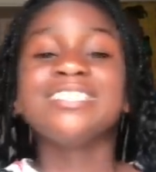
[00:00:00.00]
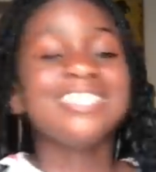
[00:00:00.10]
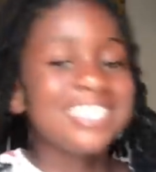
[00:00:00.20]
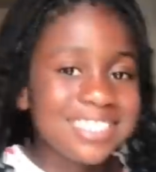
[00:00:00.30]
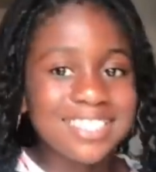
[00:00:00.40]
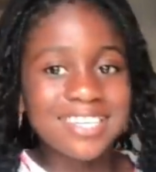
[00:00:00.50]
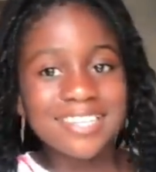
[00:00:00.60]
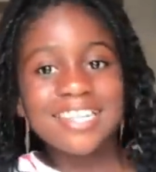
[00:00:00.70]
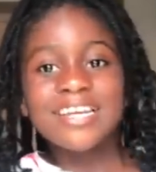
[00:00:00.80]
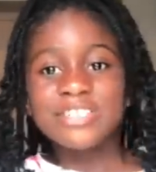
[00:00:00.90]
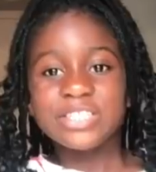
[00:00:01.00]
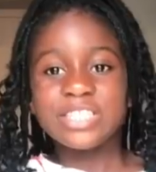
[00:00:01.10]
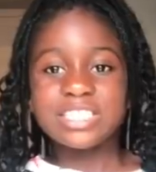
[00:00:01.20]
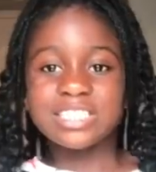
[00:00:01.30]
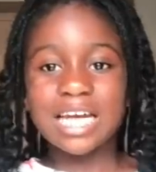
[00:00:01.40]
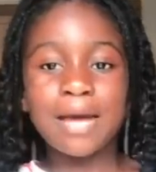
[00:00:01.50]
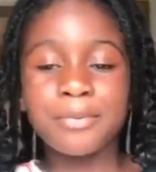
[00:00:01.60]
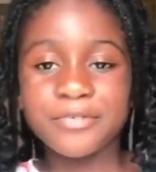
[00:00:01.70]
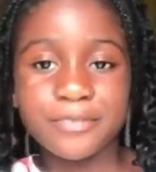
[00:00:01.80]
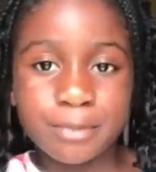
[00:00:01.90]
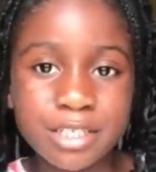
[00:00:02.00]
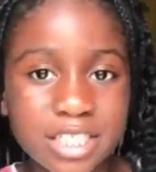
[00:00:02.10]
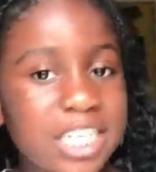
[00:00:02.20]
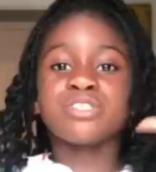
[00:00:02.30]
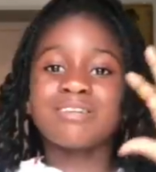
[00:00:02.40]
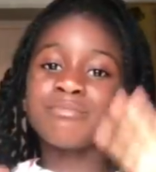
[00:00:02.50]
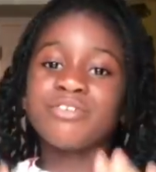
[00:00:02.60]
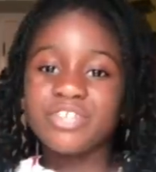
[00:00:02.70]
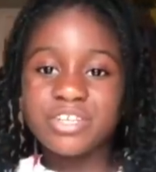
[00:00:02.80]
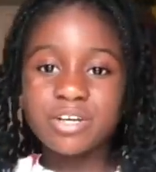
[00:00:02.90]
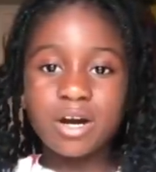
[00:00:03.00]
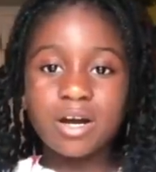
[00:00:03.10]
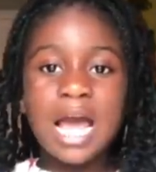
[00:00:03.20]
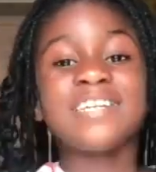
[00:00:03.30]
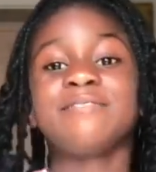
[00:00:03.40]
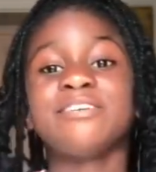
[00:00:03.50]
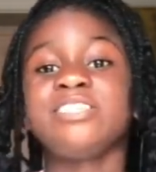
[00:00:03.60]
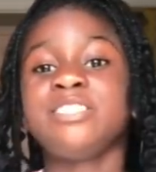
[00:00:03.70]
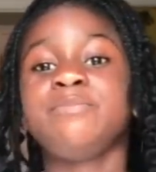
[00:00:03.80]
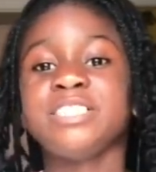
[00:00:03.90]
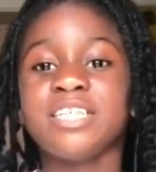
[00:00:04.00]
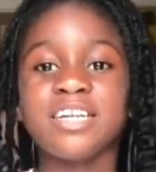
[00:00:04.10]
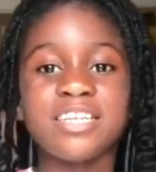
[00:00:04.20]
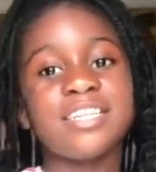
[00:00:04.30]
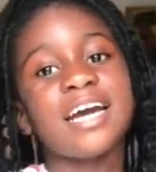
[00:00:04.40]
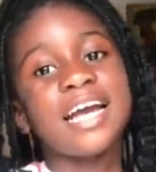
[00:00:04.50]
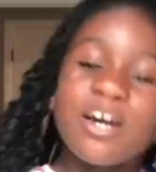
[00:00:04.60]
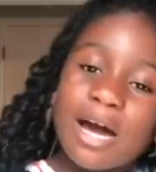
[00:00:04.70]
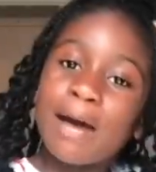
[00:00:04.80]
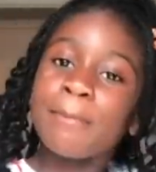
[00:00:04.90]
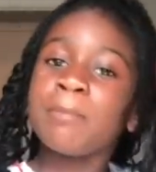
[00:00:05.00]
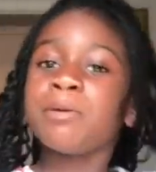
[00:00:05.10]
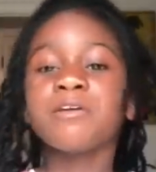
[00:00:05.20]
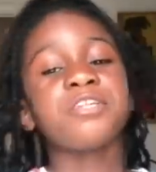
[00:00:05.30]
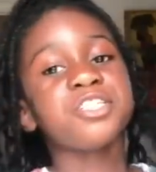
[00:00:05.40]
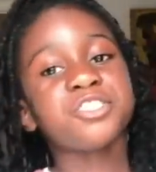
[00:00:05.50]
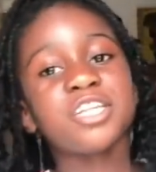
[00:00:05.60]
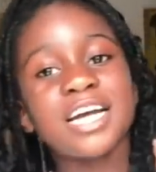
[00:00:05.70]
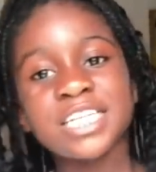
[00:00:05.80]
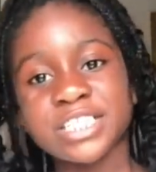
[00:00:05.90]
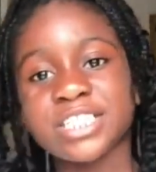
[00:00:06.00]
to listen to this type of music because I'm only young. And I'm going to be turning 9 and my birthday is July the